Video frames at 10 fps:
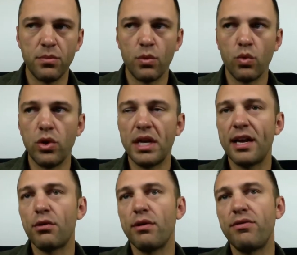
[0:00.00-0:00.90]
looking
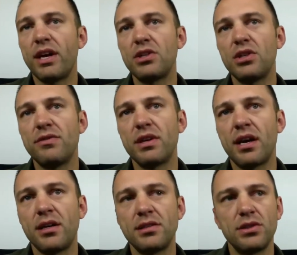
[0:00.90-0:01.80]
at a reflection of the
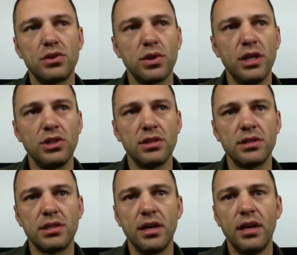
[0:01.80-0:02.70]

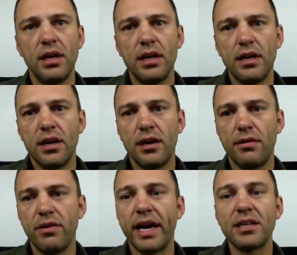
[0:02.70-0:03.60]
concentrations of
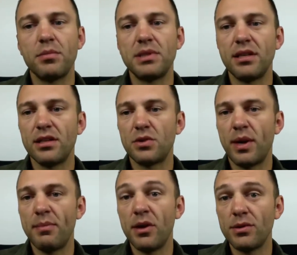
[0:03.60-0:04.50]
Lactobacillus
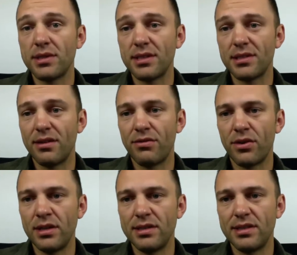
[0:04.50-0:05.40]
rhamnosus, for
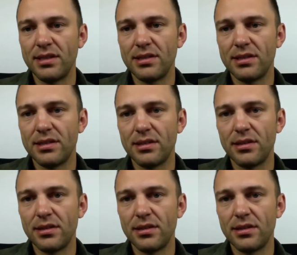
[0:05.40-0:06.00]
instance.